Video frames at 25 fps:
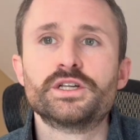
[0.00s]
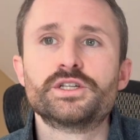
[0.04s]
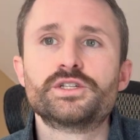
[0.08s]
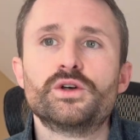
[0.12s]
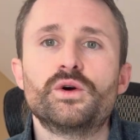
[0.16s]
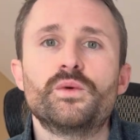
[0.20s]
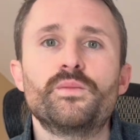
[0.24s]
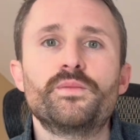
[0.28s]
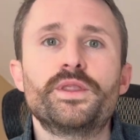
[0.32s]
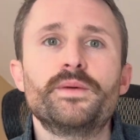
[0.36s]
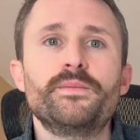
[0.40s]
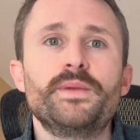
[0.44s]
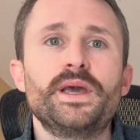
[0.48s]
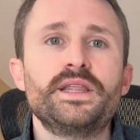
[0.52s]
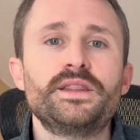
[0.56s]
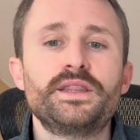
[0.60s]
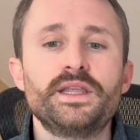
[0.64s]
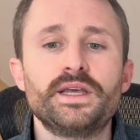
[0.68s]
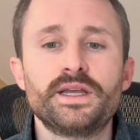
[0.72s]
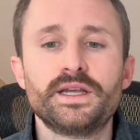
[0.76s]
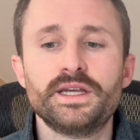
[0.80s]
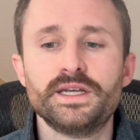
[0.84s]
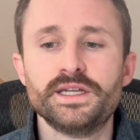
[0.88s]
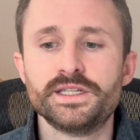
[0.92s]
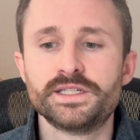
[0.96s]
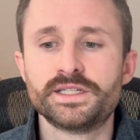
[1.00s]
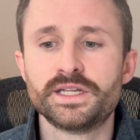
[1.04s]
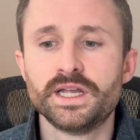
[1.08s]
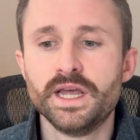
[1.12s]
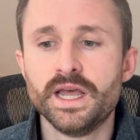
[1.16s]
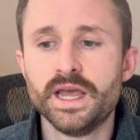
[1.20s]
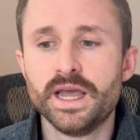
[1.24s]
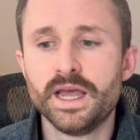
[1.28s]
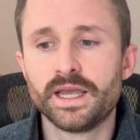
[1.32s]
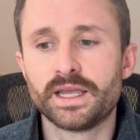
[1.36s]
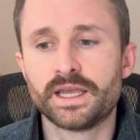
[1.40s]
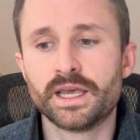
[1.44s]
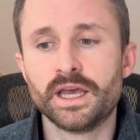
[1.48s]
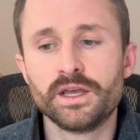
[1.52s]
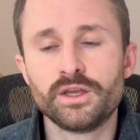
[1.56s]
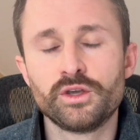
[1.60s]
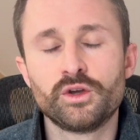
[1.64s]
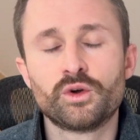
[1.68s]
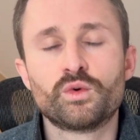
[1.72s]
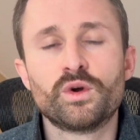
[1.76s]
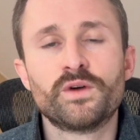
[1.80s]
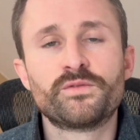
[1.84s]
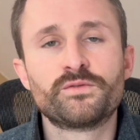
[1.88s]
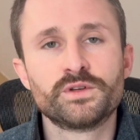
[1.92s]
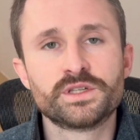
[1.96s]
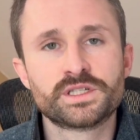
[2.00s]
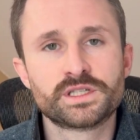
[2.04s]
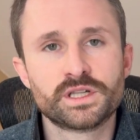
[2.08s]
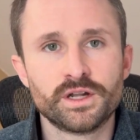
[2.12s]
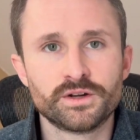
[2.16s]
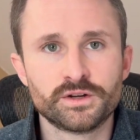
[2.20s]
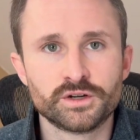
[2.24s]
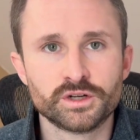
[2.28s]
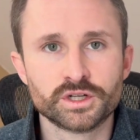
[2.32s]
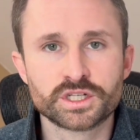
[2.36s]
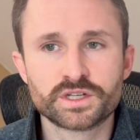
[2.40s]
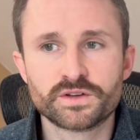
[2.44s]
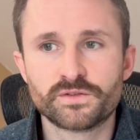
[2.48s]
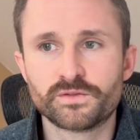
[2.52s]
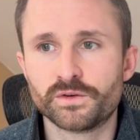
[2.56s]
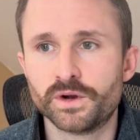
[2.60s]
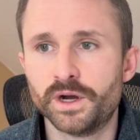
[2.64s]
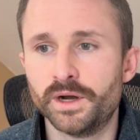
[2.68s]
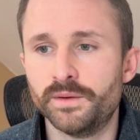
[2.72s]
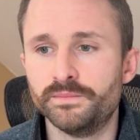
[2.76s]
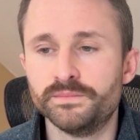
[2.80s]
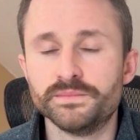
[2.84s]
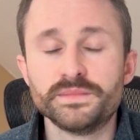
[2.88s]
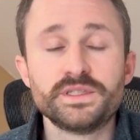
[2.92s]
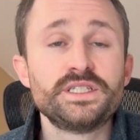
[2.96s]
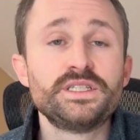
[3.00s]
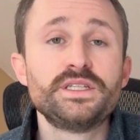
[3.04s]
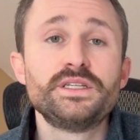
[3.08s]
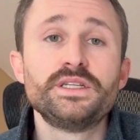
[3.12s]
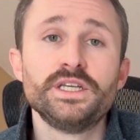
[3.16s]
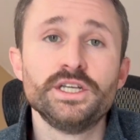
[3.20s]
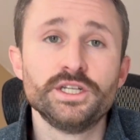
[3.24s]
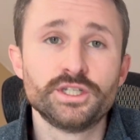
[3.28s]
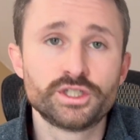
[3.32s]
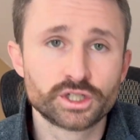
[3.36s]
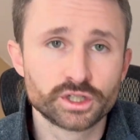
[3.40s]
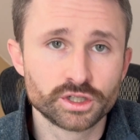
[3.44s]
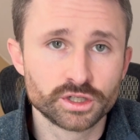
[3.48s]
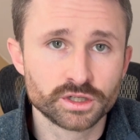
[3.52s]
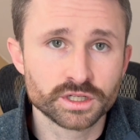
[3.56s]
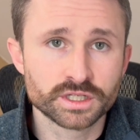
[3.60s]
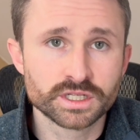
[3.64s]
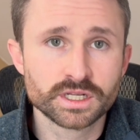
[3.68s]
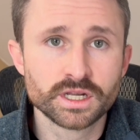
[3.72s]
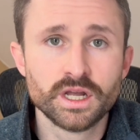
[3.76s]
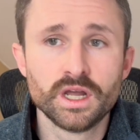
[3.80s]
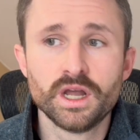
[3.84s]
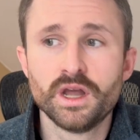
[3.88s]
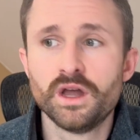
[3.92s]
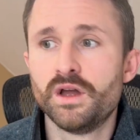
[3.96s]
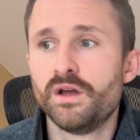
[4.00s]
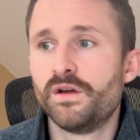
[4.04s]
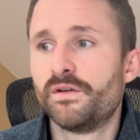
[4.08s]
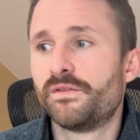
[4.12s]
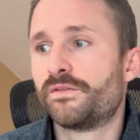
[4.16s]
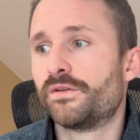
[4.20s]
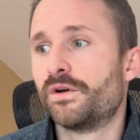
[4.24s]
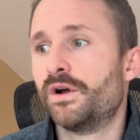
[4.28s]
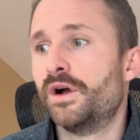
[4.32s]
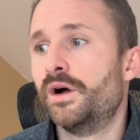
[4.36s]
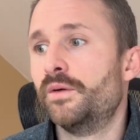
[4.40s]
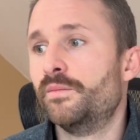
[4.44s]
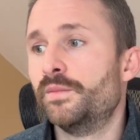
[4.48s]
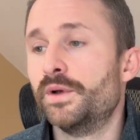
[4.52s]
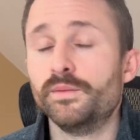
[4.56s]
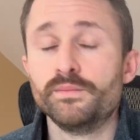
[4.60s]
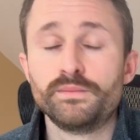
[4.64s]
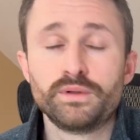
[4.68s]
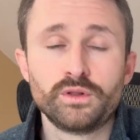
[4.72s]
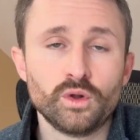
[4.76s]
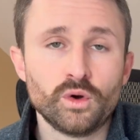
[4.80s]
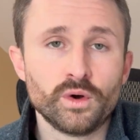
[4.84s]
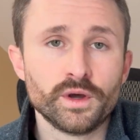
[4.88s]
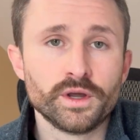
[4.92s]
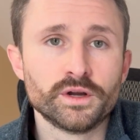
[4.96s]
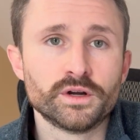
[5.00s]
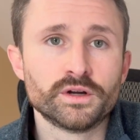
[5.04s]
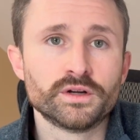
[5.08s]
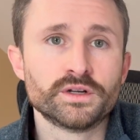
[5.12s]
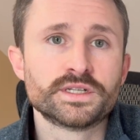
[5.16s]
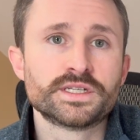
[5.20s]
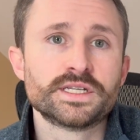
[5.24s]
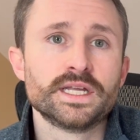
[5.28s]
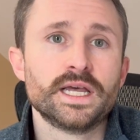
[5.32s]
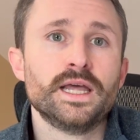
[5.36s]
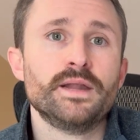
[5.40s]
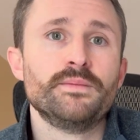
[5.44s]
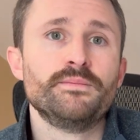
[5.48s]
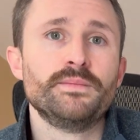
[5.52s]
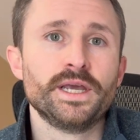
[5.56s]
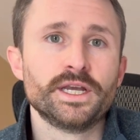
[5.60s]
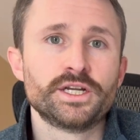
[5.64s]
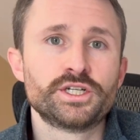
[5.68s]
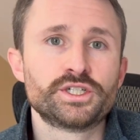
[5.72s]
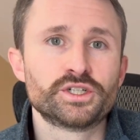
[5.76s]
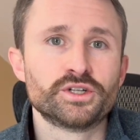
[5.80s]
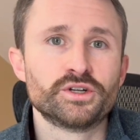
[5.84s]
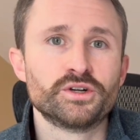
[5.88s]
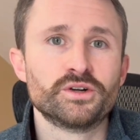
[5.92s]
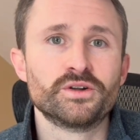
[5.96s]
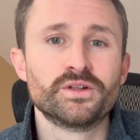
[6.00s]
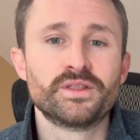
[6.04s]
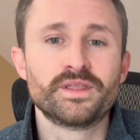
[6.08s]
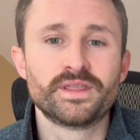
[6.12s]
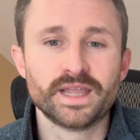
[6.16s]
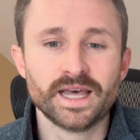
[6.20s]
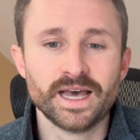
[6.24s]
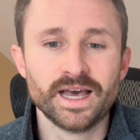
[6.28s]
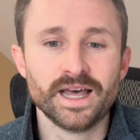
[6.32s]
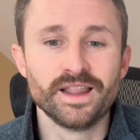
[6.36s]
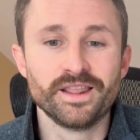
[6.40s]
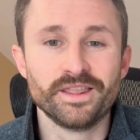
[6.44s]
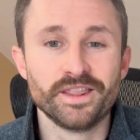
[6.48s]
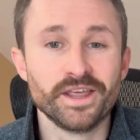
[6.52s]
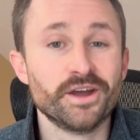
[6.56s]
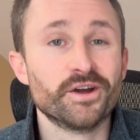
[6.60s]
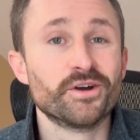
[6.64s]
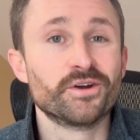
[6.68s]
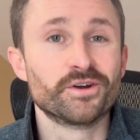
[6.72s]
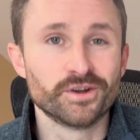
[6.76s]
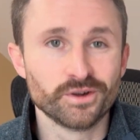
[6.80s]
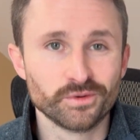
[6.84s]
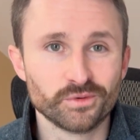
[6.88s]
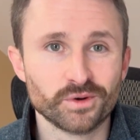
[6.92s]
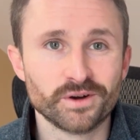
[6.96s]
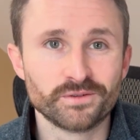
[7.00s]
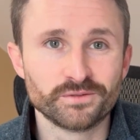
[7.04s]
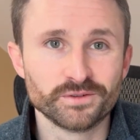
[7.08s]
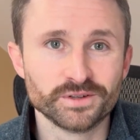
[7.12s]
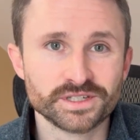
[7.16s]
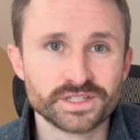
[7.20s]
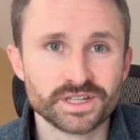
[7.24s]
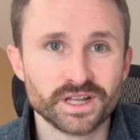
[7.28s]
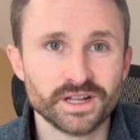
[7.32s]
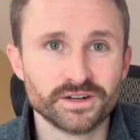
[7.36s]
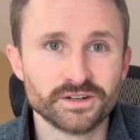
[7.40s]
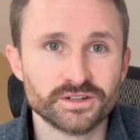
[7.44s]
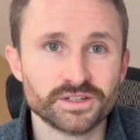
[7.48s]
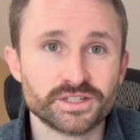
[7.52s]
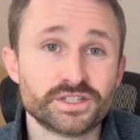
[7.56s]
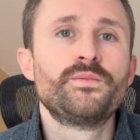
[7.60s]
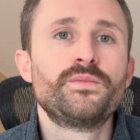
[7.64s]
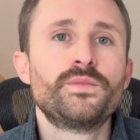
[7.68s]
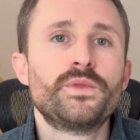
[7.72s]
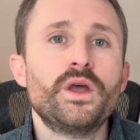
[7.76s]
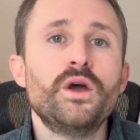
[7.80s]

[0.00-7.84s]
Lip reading: So the main thing is get your reference letters from teachers, from employers, and make sure that they are good reference letters.